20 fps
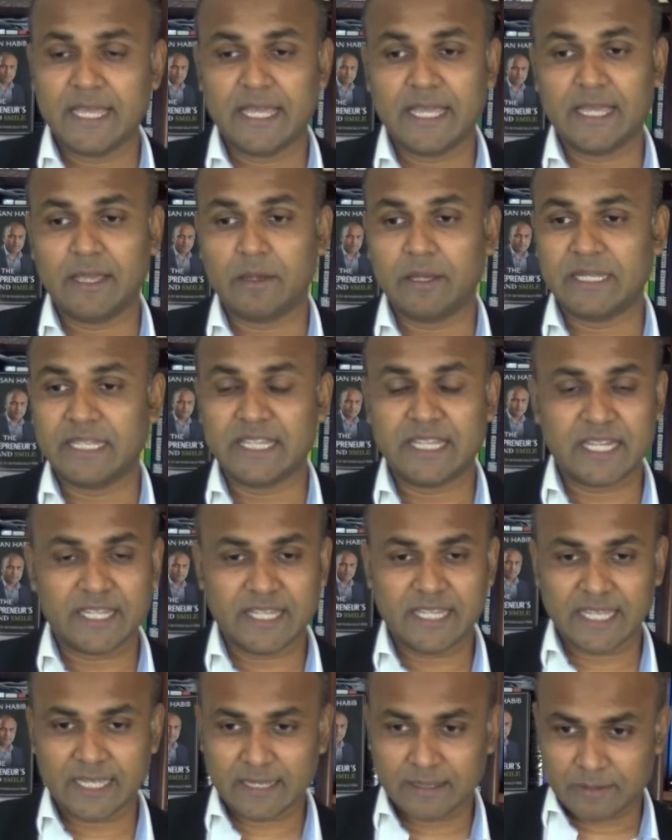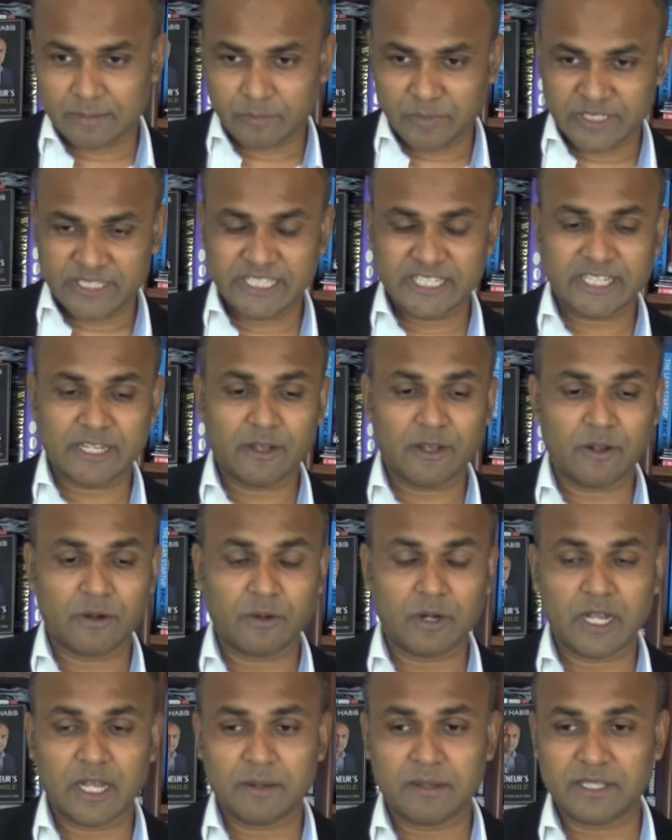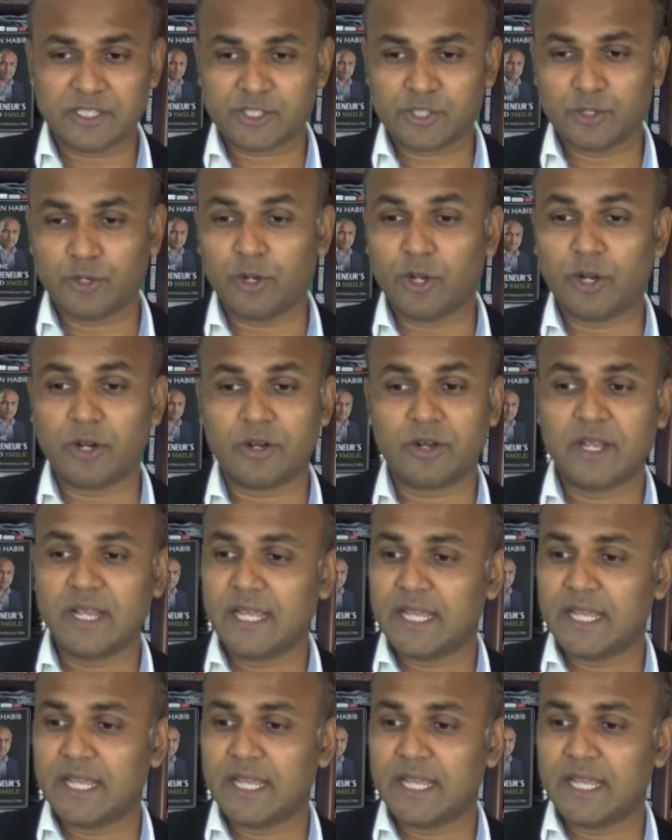either they visit our store or